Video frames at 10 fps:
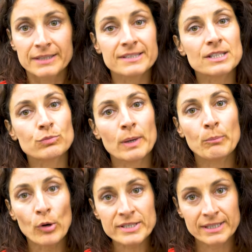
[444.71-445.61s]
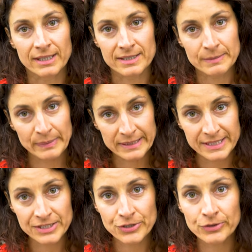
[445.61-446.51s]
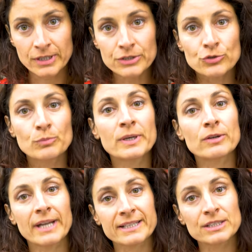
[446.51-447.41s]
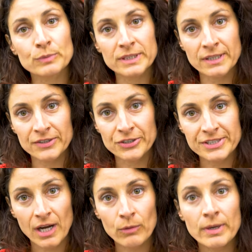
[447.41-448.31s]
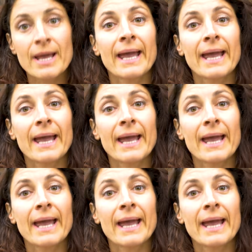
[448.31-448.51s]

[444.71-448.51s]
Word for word: This is why Bosnians built this tunnel to be connected with another town,